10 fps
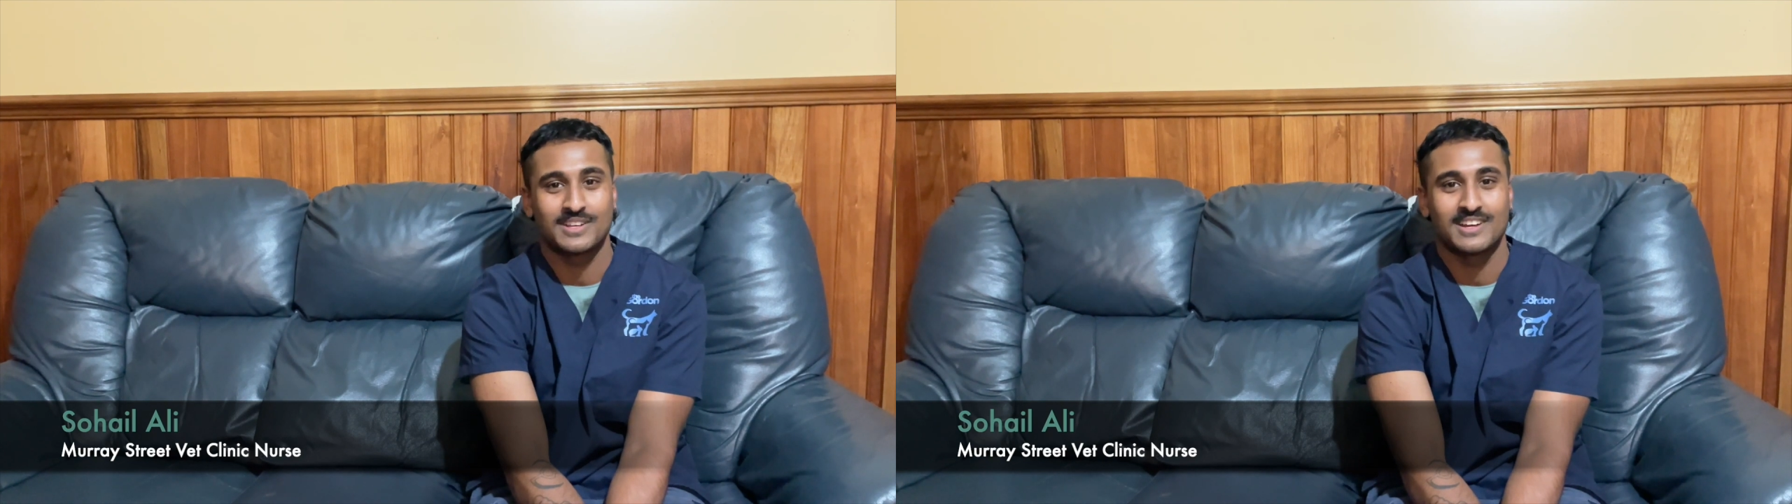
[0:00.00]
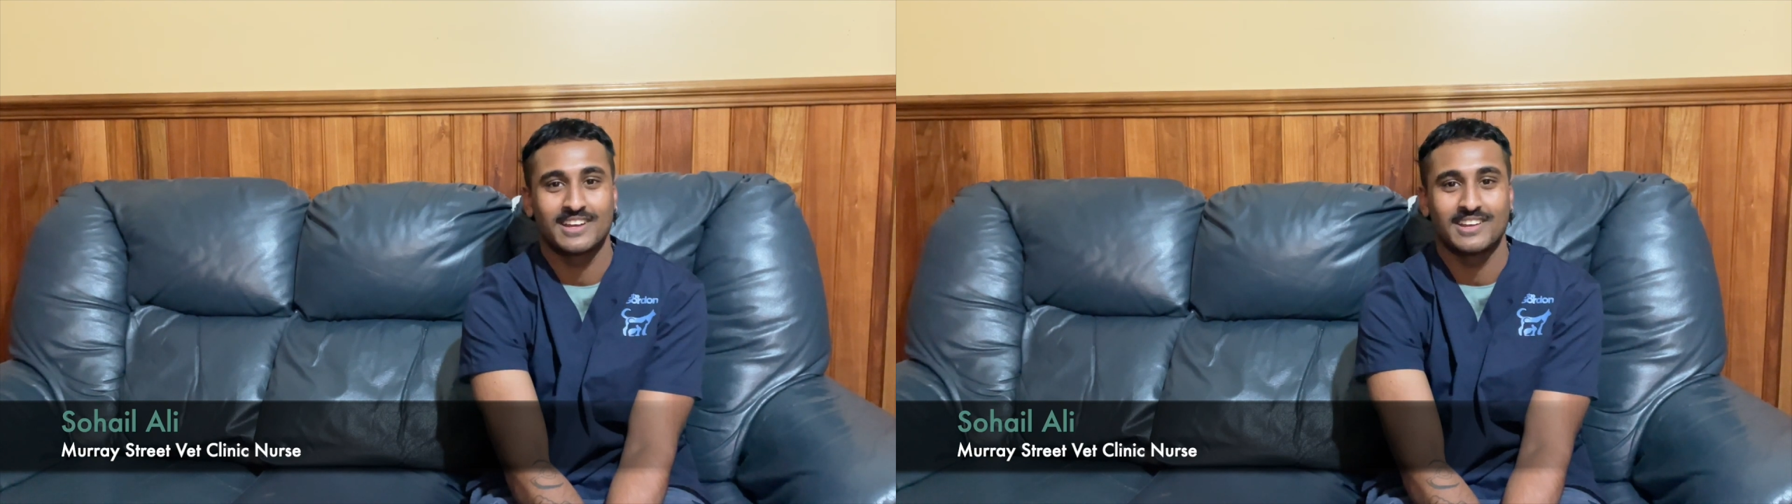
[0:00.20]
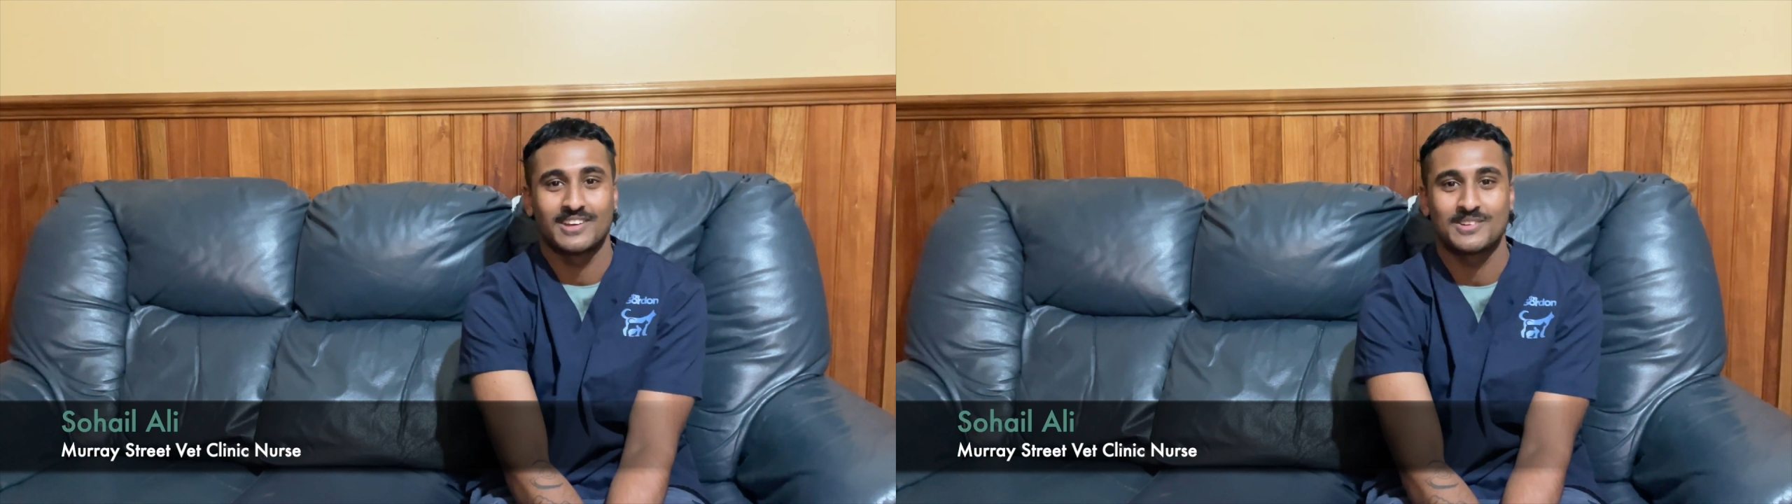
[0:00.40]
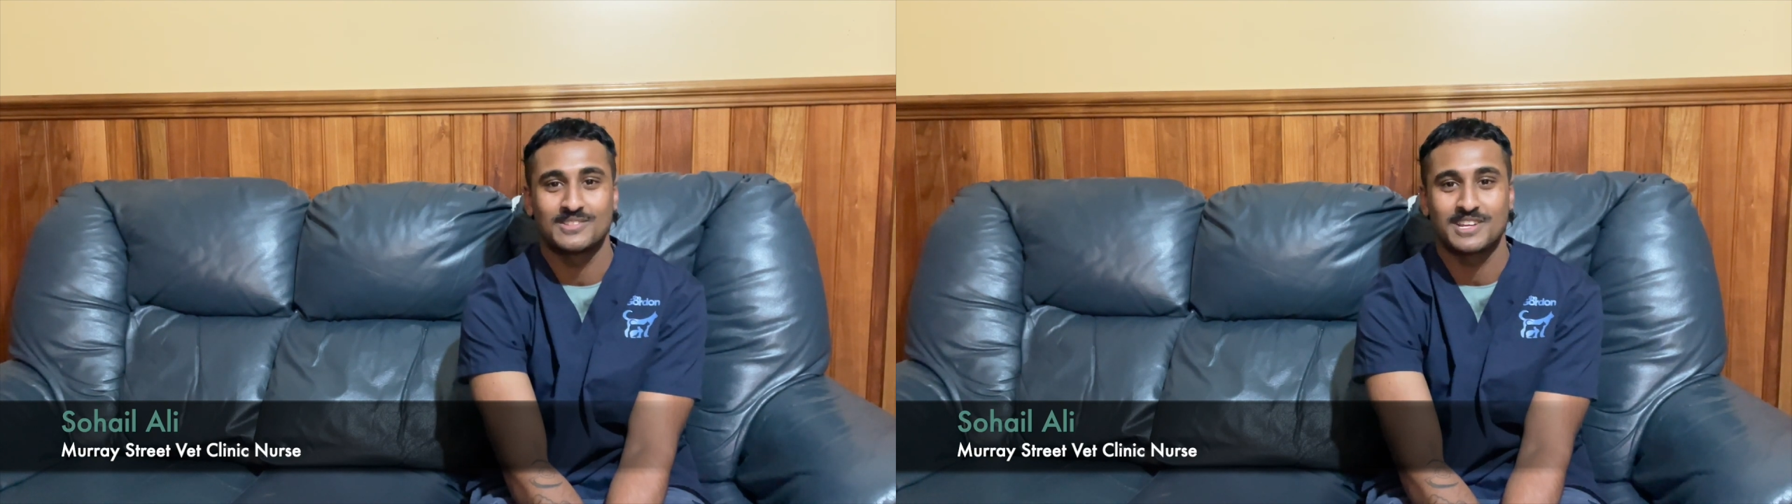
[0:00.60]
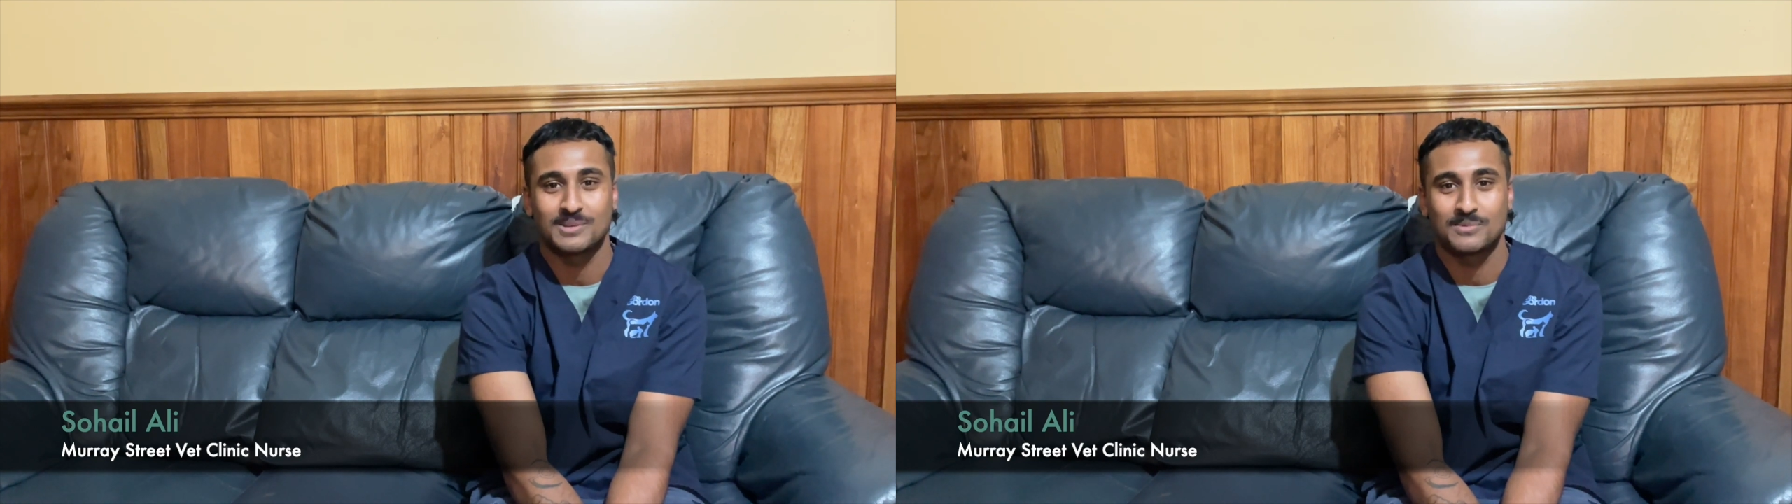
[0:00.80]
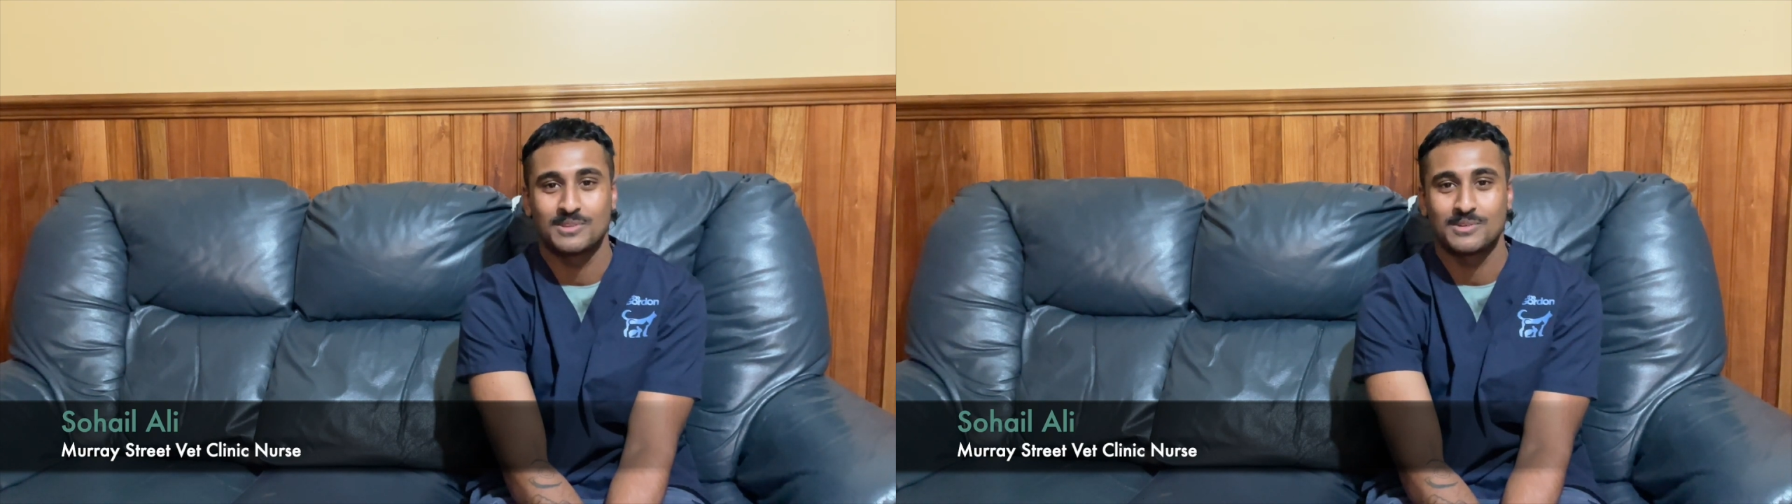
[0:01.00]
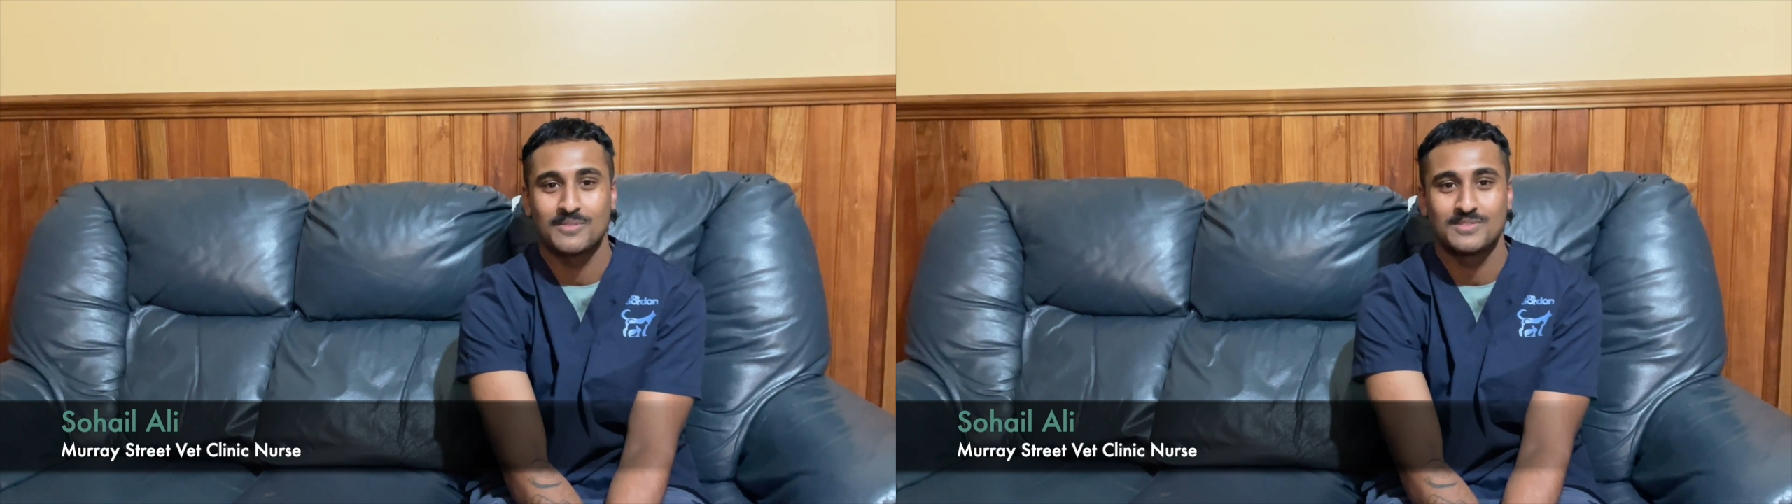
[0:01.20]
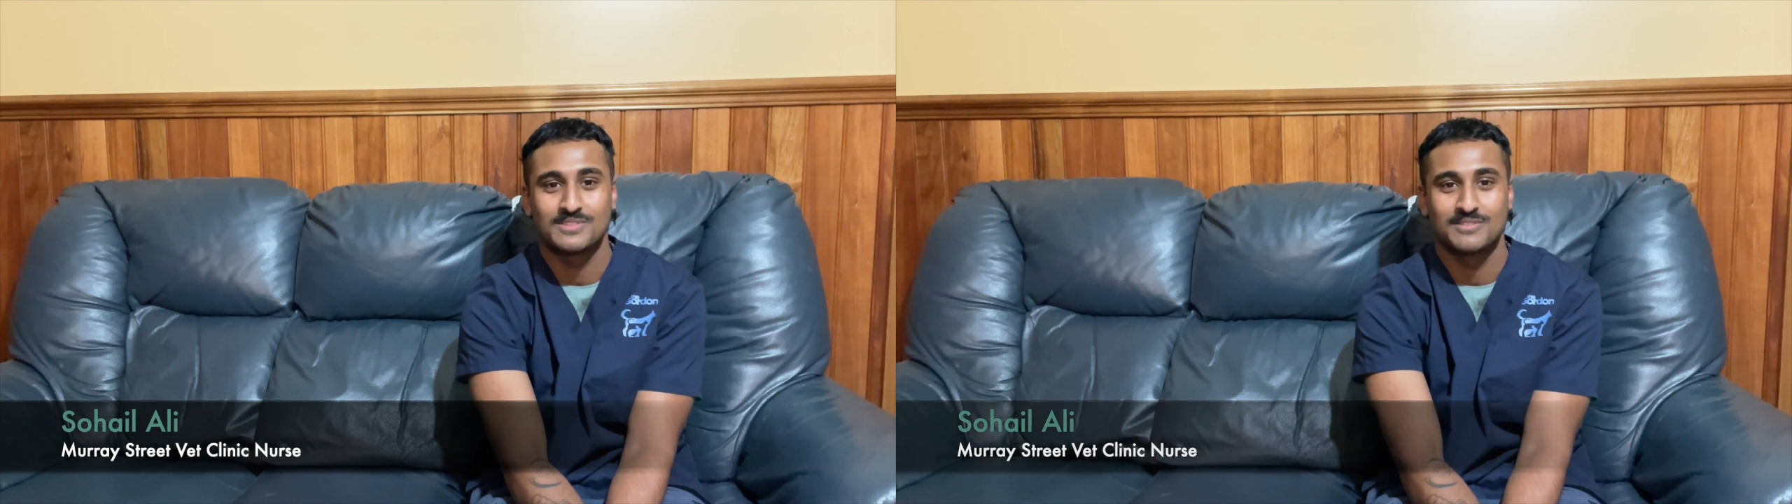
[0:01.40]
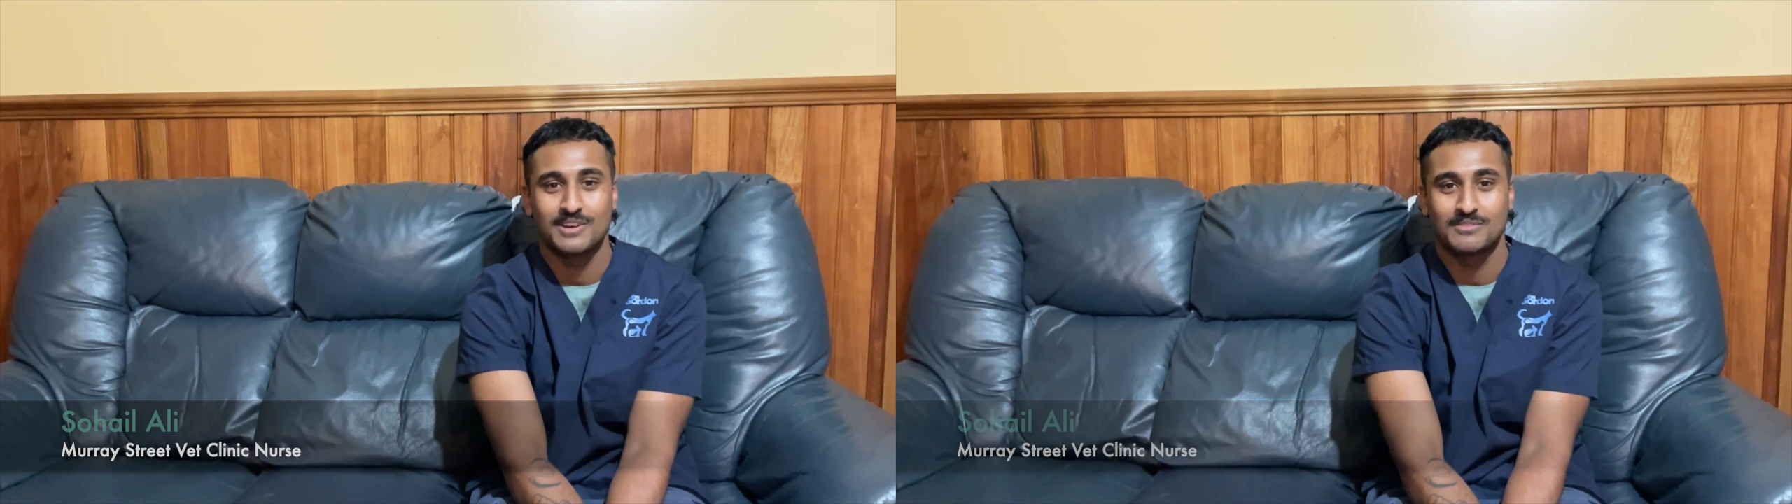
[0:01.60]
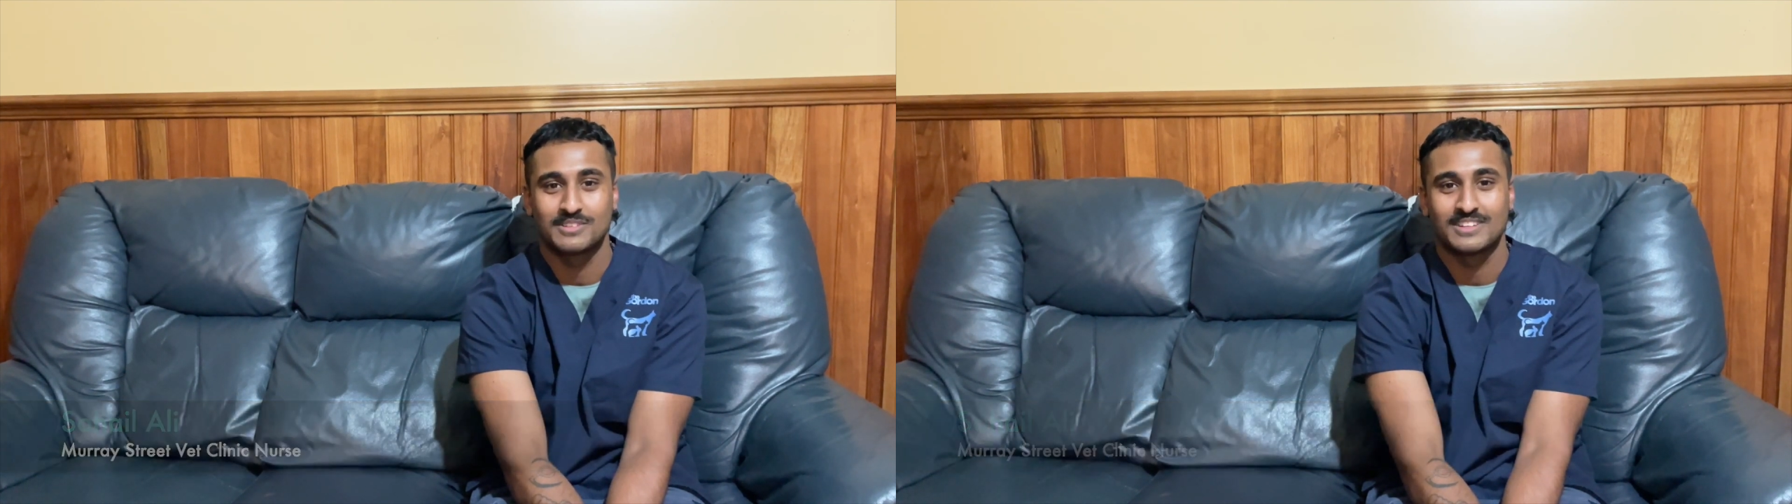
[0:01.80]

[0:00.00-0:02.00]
can't get in contact with whoever's involved.